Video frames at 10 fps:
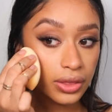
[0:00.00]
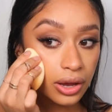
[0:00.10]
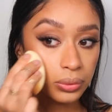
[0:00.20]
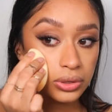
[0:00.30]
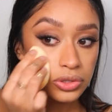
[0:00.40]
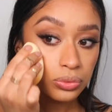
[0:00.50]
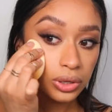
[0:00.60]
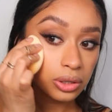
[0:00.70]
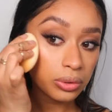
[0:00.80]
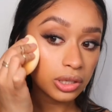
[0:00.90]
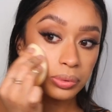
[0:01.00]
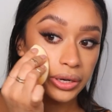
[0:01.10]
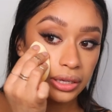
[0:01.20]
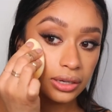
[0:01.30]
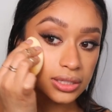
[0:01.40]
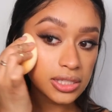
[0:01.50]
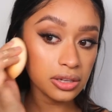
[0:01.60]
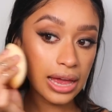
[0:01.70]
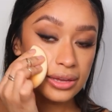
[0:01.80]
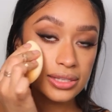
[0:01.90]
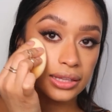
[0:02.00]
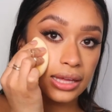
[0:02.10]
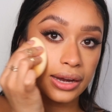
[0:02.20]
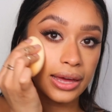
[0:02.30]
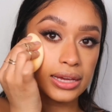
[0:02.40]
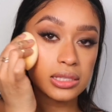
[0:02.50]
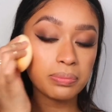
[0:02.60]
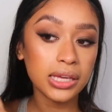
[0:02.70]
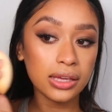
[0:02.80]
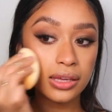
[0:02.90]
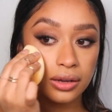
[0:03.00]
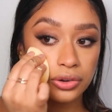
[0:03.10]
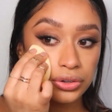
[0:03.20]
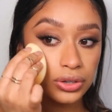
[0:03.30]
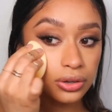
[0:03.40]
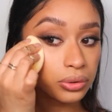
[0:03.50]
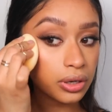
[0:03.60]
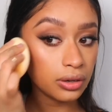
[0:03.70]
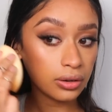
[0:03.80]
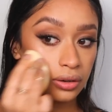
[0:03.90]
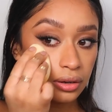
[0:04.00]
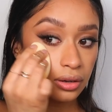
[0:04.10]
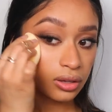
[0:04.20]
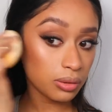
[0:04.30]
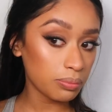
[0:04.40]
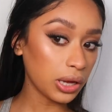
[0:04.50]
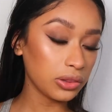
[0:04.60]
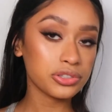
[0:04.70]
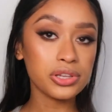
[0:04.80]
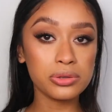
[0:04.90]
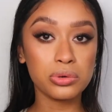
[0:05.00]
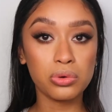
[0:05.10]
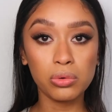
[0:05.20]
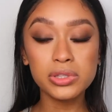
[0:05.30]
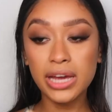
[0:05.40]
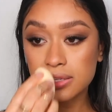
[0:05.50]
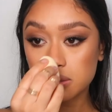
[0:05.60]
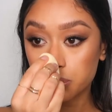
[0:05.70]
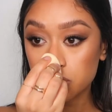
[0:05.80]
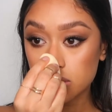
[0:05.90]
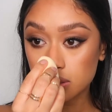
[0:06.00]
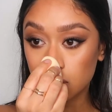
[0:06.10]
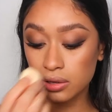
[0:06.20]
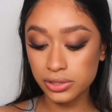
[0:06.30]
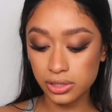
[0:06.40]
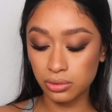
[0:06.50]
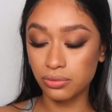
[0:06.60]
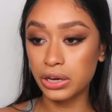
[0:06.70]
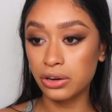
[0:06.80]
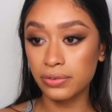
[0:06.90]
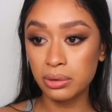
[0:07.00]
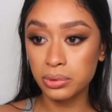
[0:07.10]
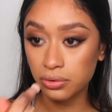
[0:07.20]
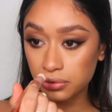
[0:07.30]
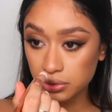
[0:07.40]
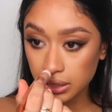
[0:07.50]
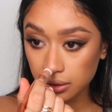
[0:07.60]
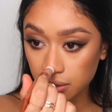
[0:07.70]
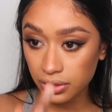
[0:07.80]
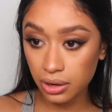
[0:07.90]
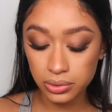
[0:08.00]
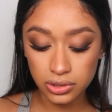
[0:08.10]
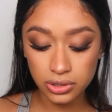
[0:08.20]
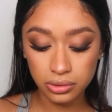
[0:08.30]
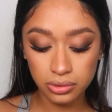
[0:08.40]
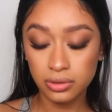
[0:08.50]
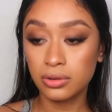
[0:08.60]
That one is really, really pretty and it still has like that nice pinky undertone. But there's also Goldgasm, which is also very, very beautiful. I love that one too.